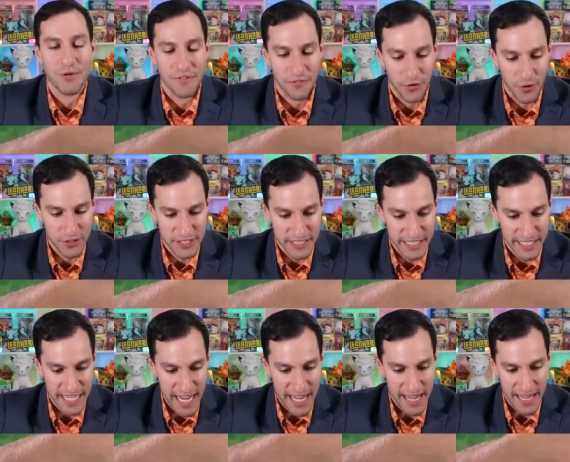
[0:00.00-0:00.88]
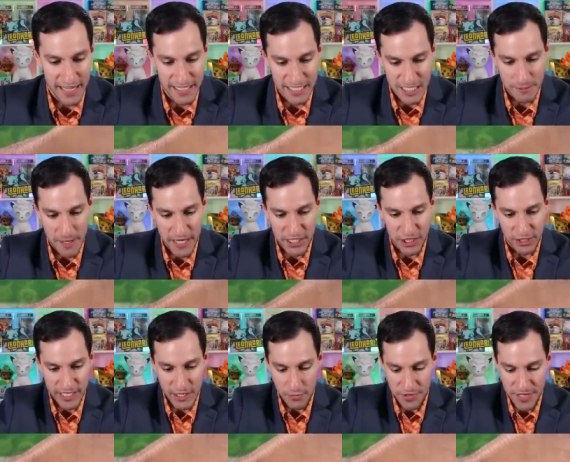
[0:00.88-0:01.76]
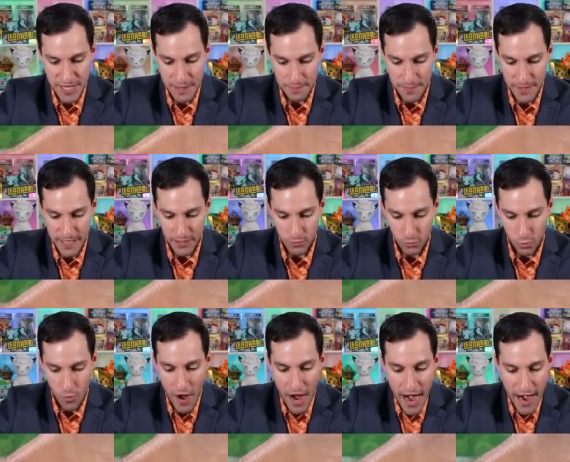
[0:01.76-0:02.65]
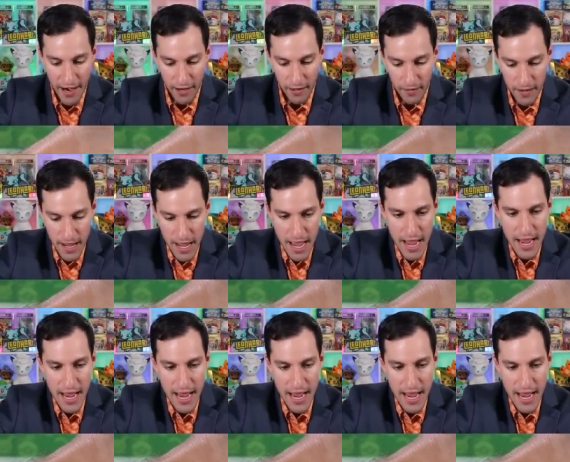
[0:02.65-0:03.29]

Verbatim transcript: reverse to get, and especially with it being rare.